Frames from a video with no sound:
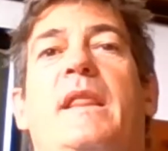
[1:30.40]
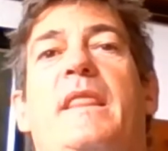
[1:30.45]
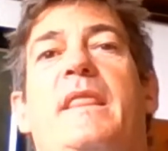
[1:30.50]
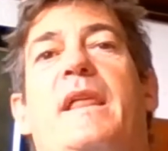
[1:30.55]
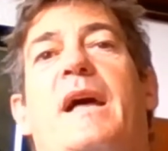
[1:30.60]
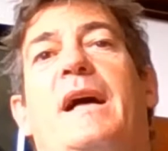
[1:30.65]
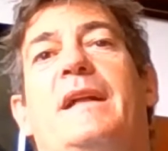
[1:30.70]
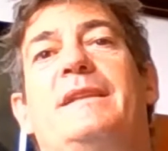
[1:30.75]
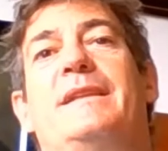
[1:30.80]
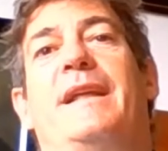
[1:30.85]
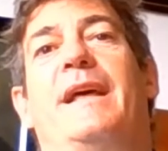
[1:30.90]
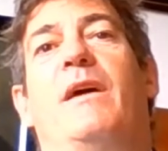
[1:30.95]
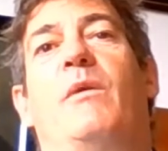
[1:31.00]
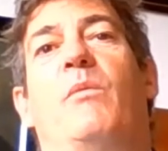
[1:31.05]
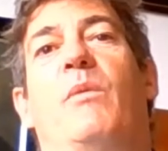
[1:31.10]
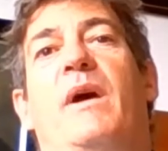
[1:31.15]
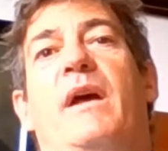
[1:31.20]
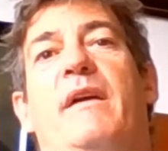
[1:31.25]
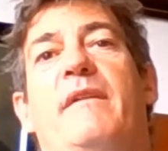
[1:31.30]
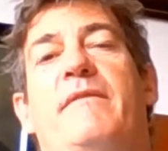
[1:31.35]
that a
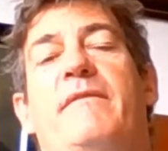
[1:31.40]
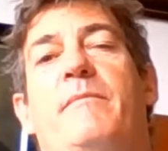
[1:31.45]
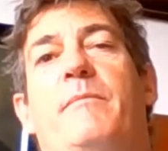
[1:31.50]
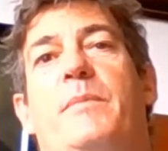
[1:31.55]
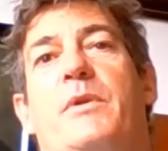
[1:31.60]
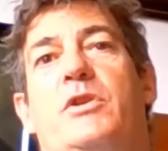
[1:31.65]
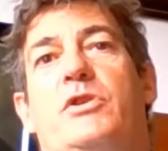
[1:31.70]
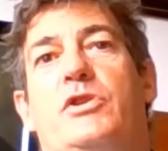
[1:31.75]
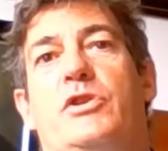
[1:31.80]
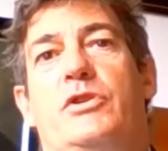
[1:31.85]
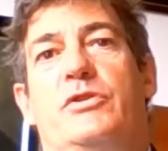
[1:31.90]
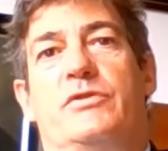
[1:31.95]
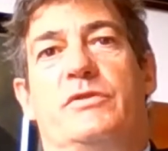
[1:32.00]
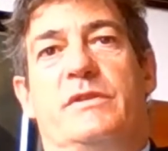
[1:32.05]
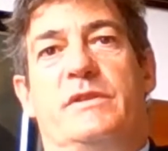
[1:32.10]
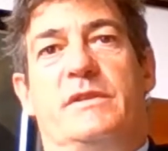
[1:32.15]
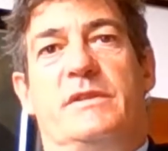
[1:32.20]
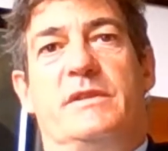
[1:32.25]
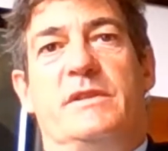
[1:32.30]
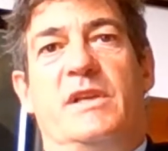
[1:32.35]
wave
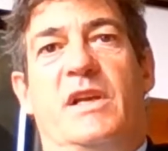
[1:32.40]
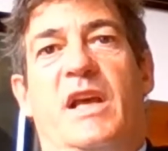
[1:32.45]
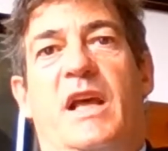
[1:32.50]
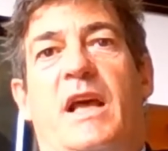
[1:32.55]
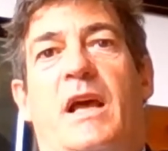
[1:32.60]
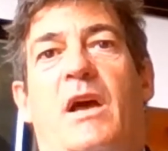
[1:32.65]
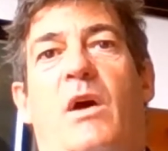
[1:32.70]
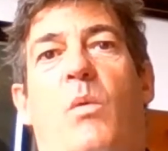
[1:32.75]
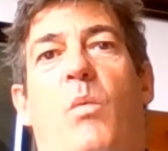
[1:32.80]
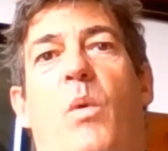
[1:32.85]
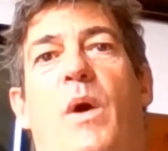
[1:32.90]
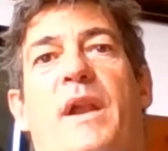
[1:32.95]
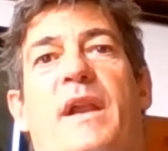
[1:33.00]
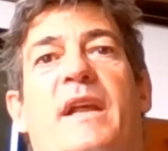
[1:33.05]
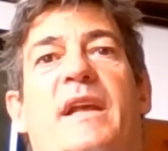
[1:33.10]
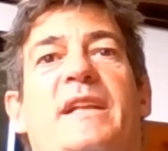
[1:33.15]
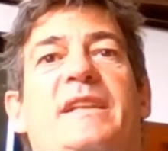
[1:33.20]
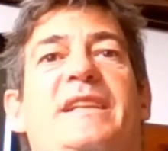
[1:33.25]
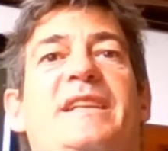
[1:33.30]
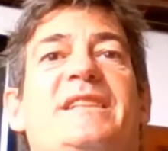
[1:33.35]
produces. When
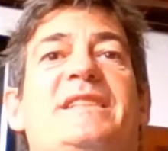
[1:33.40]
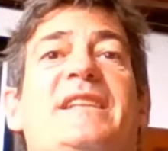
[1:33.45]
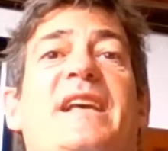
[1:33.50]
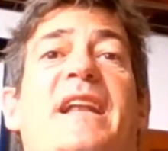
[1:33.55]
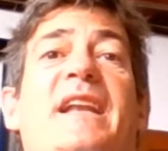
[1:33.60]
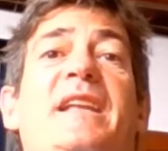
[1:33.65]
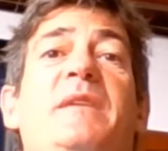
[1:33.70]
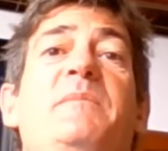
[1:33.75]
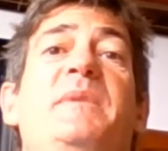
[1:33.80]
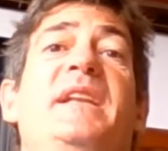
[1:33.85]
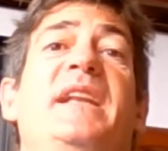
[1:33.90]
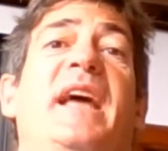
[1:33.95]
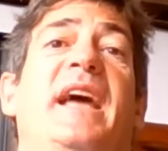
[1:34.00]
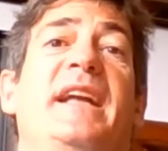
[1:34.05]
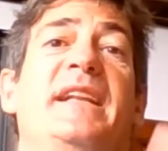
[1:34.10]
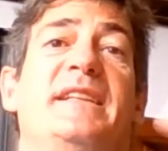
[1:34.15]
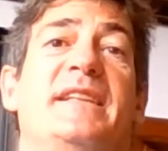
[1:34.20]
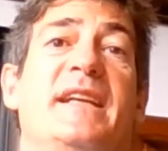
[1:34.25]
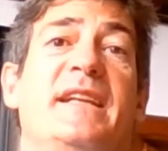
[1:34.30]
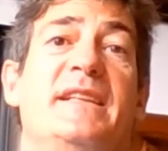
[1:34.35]
it is
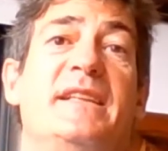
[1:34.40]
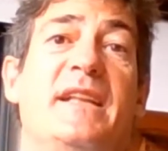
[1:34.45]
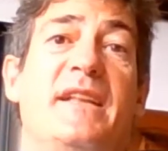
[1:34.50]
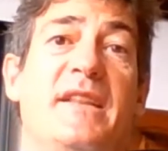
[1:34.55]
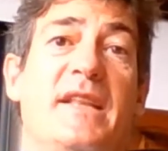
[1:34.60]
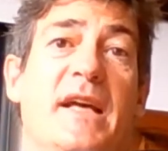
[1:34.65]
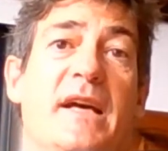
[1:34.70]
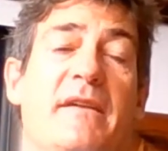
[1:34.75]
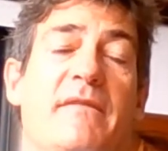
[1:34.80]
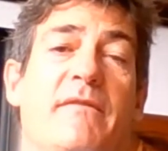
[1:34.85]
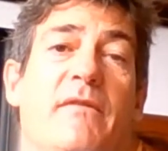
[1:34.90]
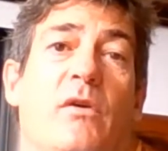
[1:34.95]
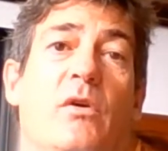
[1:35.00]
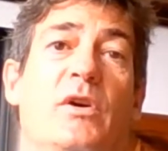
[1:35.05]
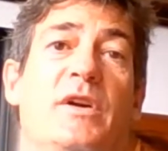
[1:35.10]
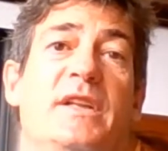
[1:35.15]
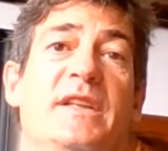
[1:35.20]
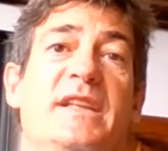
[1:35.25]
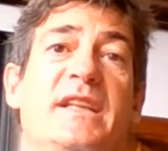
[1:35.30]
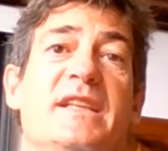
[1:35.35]
eliminated, therefore
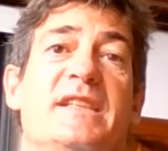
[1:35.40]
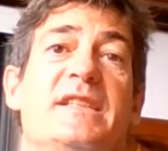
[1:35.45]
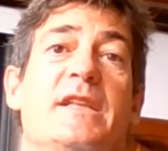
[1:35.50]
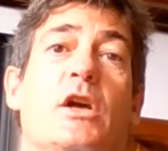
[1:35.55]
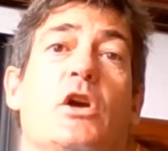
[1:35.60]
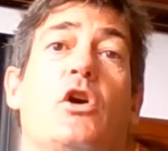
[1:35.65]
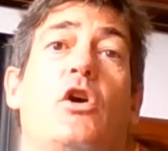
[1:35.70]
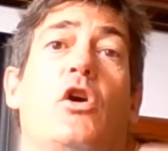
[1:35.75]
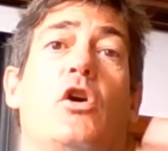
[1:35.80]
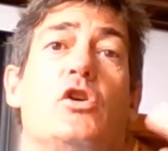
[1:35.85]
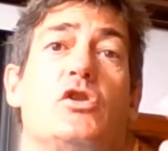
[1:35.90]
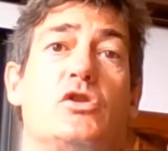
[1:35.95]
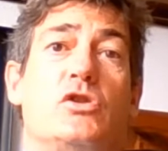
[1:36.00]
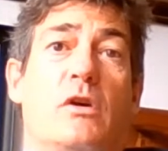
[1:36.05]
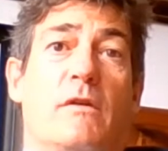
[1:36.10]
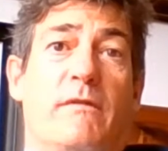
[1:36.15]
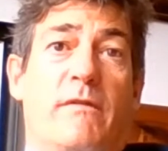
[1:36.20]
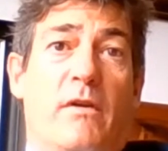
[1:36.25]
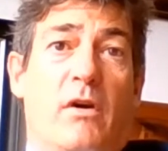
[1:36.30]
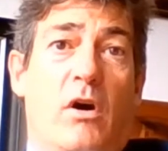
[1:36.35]
it is the cost
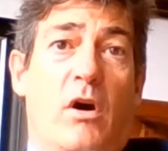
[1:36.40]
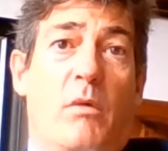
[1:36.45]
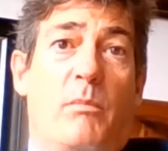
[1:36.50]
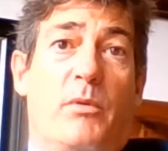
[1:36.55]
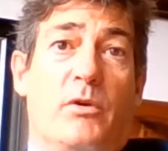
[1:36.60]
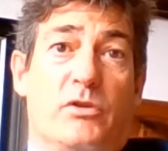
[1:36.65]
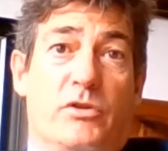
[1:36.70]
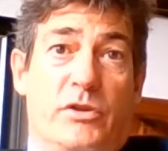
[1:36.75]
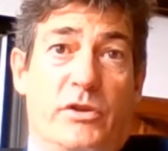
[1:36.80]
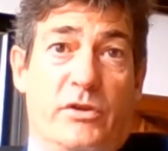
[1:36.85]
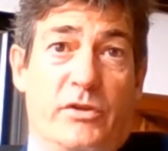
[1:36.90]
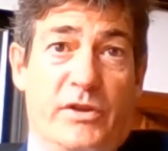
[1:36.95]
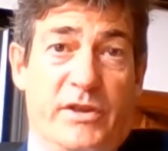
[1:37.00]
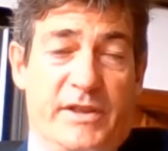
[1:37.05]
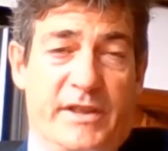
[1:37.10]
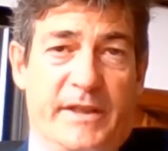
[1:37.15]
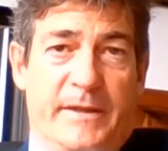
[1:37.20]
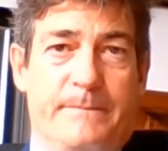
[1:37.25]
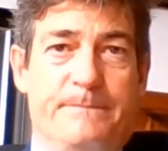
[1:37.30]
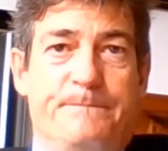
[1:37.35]
of
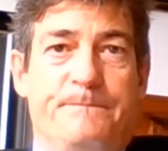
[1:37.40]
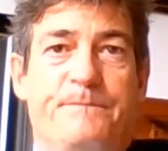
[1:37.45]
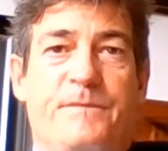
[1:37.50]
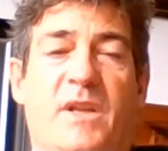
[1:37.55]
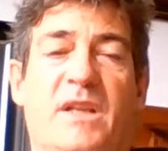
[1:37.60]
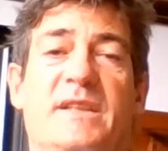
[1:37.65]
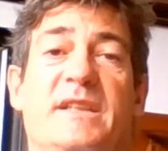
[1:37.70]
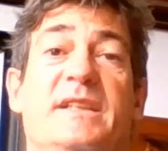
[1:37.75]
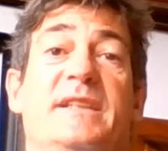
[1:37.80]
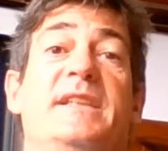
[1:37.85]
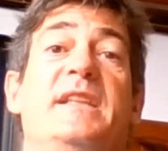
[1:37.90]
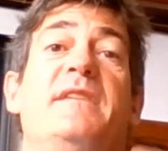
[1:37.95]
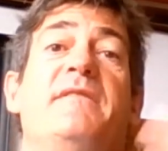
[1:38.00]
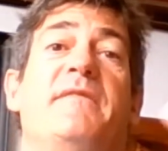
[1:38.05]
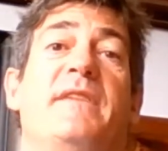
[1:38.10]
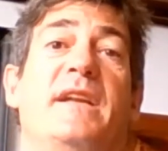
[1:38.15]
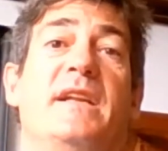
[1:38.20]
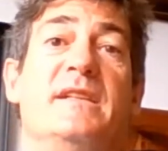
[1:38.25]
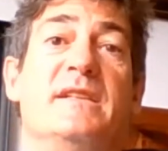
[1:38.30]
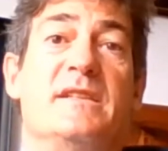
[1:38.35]
opportunity
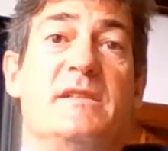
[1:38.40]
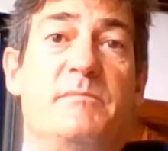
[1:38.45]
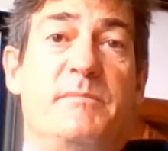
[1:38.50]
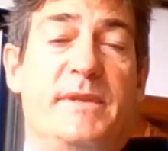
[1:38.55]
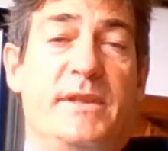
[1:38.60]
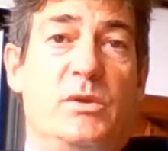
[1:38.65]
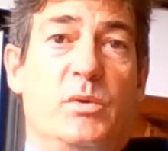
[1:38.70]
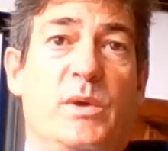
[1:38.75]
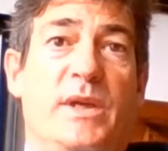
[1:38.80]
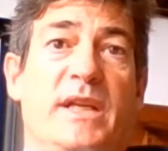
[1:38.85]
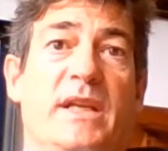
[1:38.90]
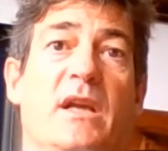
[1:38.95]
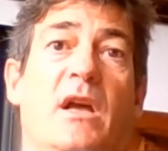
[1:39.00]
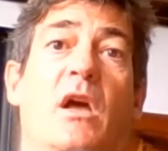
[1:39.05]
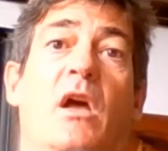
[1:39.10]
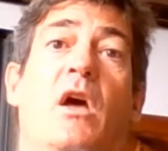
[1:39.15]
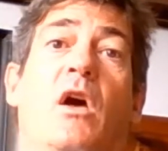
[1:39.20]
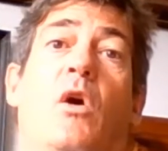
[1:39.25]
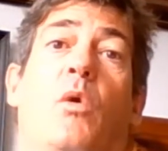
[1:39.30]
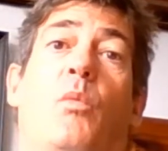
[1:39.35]
difference between
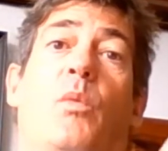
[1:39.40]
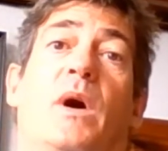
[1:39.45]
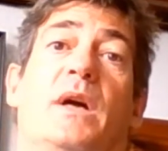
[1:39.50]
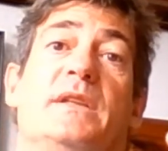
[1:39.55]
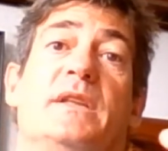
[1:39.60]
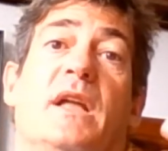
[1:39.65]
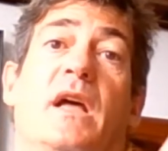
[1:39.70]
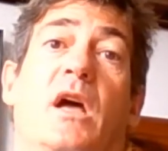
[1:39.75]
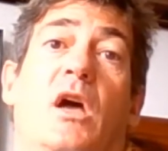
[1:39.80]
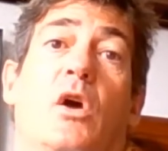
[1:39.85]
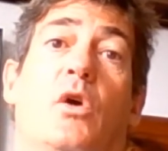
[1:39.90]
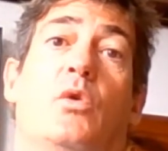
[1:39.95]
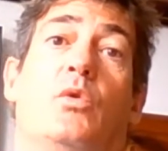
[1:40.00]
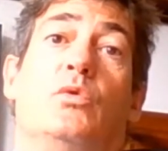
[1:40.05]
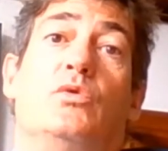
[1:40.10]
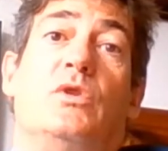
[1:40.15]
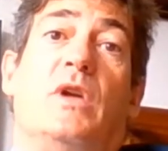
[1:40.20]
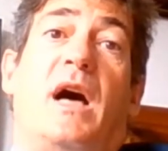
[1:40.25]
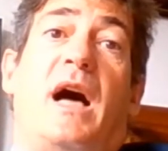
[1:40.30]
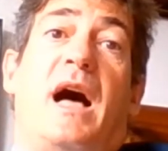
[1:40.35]
what
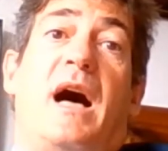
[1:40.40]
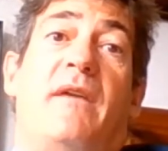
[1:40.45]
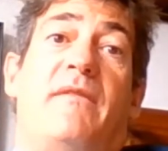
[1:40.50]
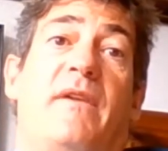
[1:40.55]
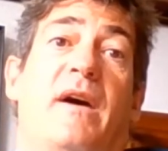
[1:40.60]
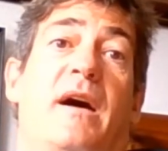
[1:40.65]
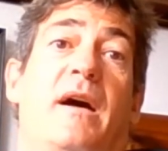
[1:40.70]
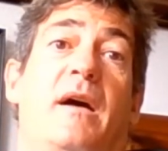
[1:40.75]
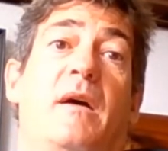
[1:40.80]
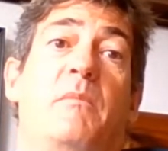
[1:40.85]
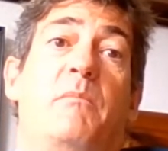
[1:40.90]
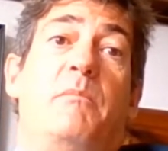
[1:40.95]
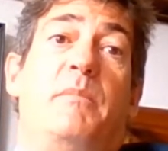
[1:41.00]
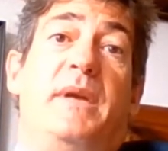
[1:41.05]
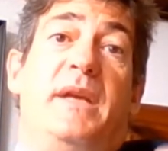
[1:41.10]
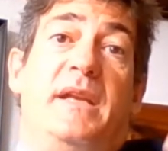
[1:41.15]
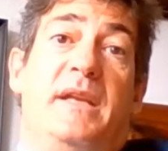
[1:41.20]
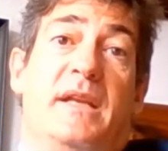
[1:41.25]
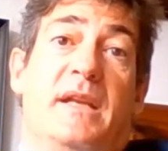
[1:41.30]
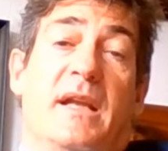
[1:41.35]
could have
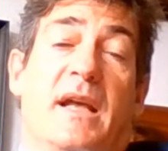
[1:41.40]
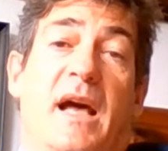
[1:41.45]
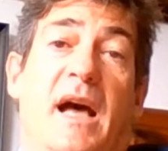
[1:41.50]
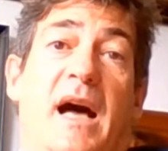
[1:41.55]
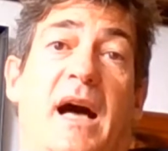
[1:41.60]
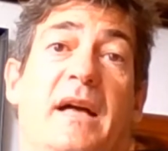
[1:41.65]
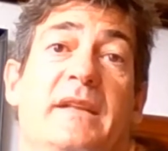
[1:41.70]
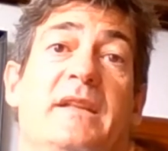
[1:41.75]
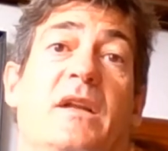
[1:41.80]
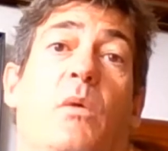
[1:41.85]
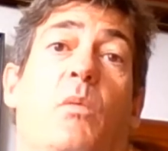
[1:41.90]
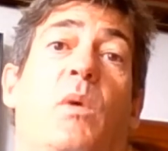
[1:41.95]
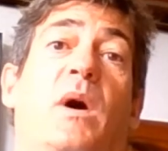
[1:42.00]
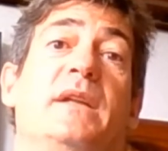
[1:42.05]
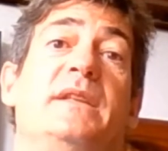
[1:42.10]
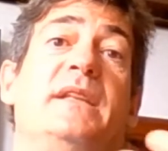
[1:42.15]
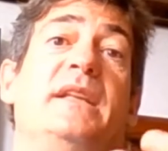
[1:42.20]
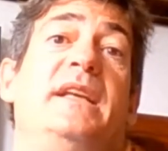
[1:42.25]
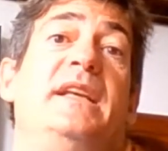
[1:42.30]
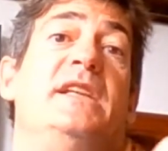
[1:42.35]
been and what
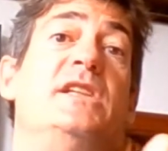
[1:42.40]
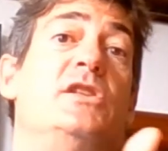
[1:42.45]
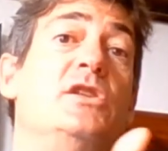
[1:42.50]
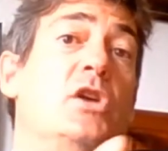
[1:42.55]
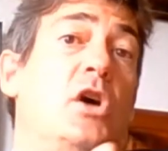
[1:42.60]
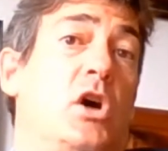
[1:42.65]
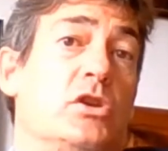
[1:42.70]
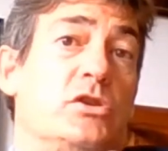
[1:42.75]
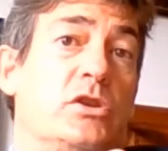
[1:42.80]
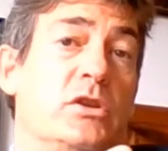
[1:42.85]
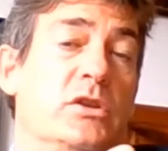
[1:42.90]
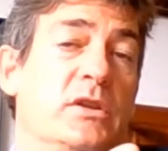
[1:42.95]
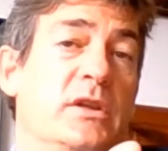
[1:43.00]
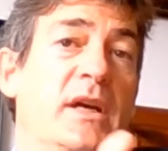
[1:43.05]
is not.